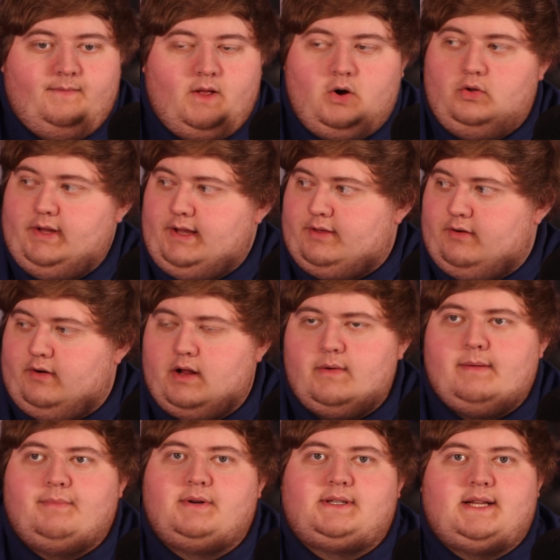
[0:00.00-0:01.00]
Only
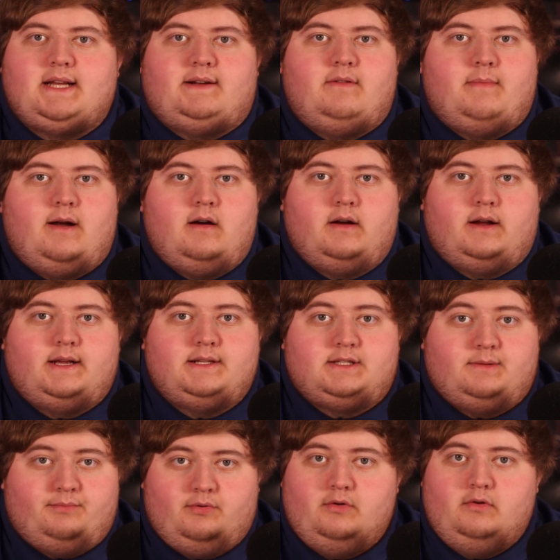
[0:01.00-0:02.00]
31% of Americans
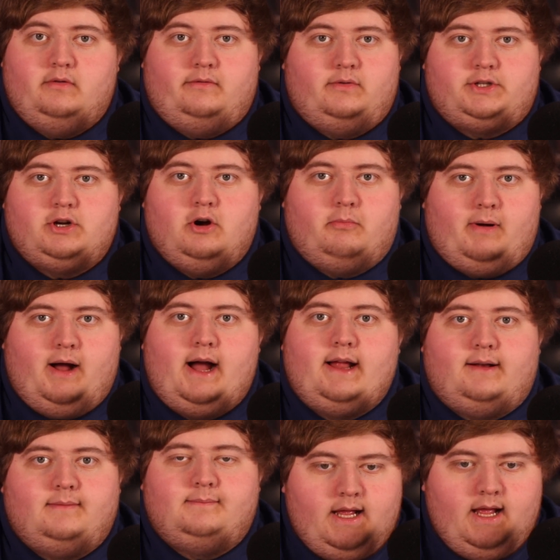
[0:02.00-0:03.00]
approve of Joe
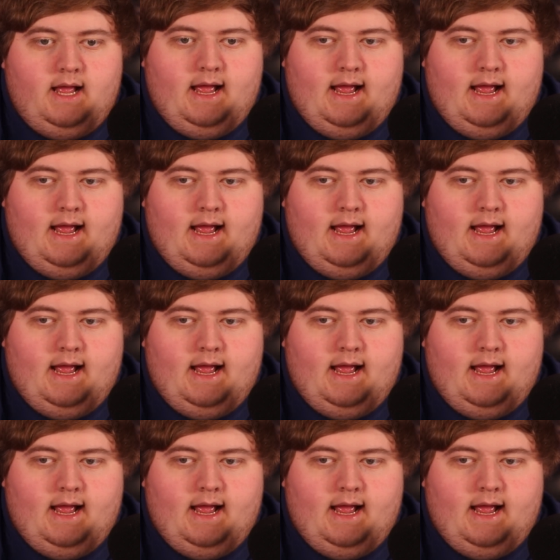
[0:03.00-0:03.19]
Biden,